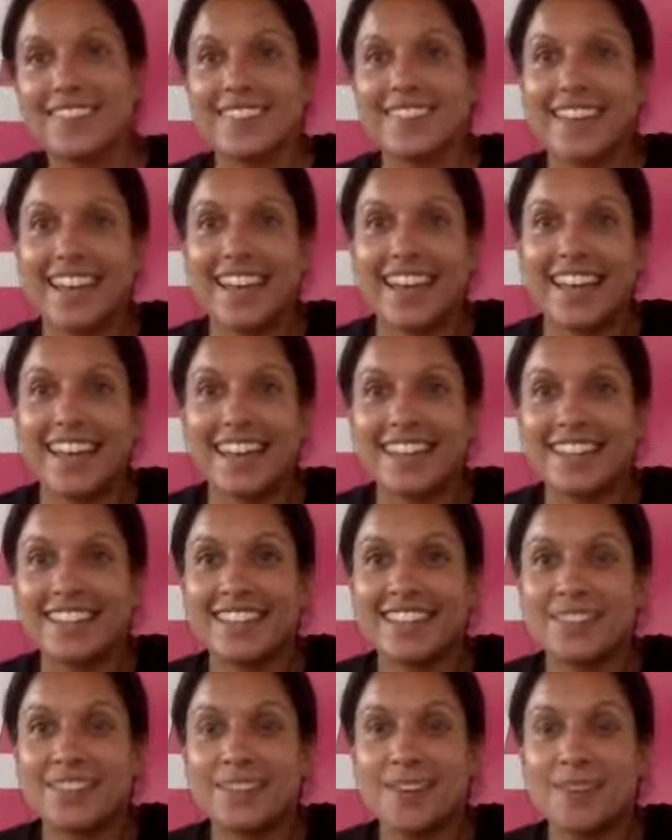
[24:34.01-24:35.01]
Okay,
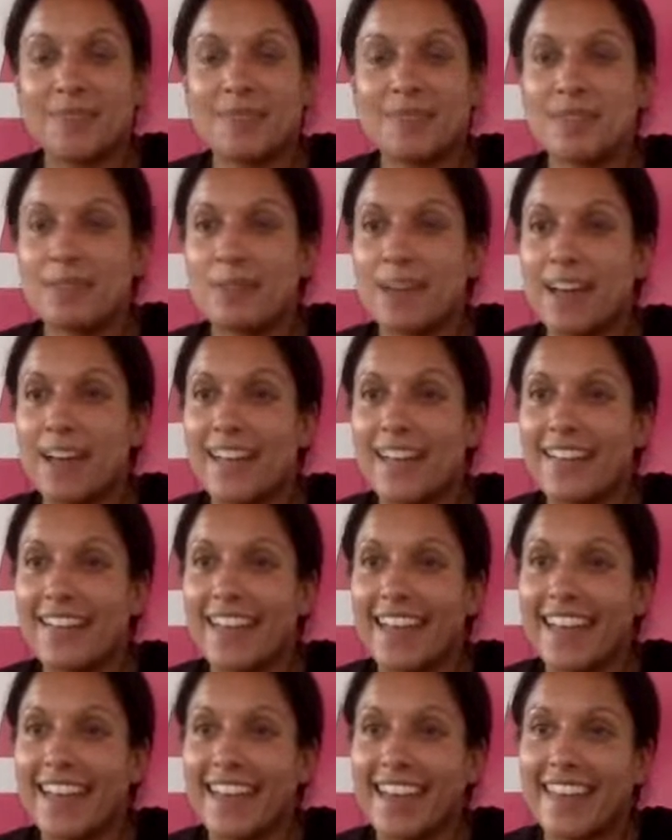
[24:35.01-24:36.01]
you all be
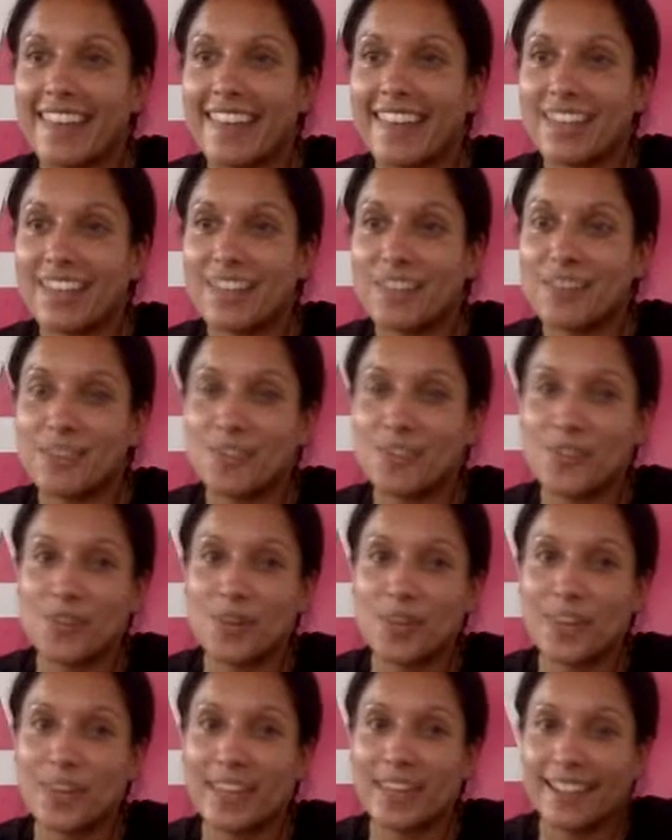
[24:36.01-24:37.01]
well, and thank you for
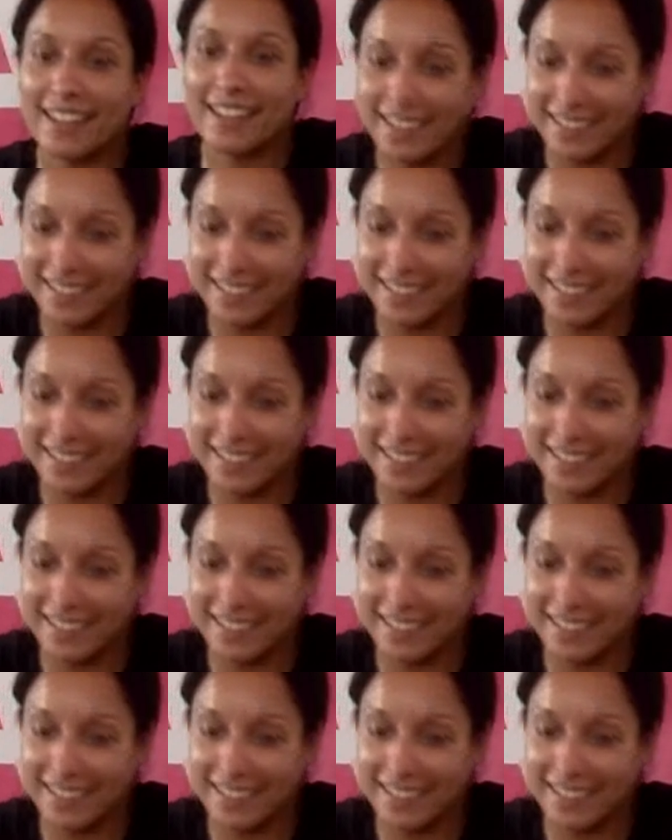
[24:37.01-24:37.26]
joining.